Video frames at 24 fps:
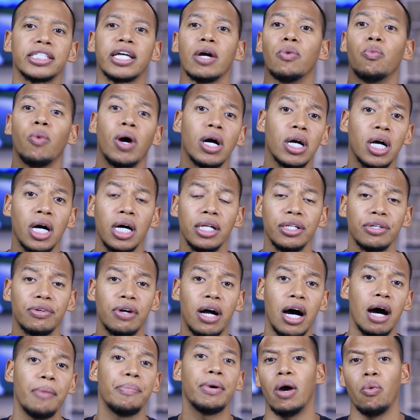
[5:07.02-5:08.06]
Let's get one color
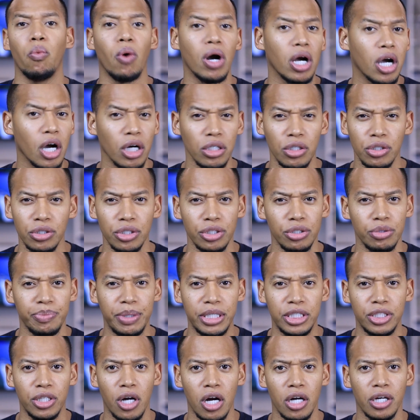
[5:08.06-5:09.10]
up and one color a little
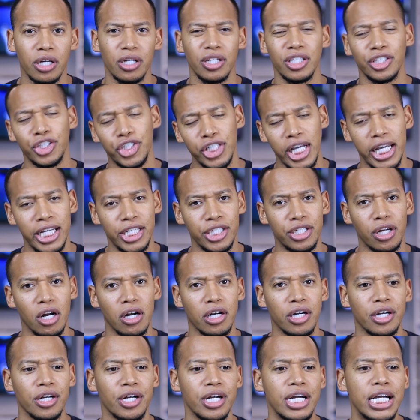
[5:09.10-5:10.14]
bit darker, a shade
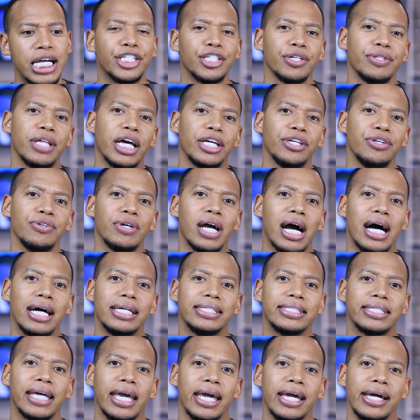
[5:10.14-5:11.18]
darker, so that you
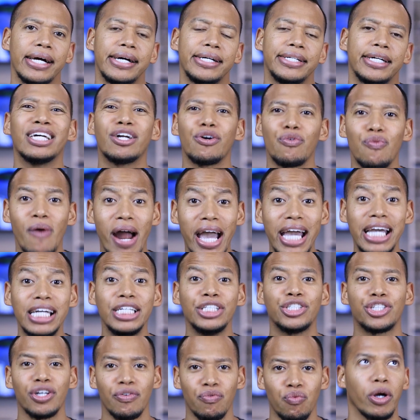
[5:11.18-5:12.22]
guys can get a
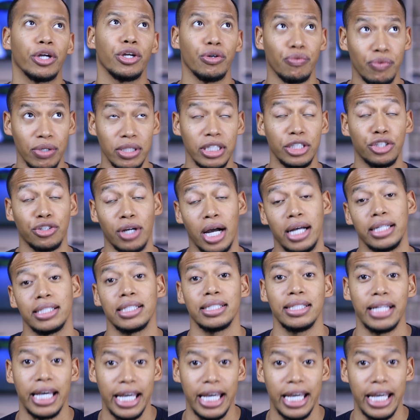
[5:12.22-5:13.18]
range of where you're really trying to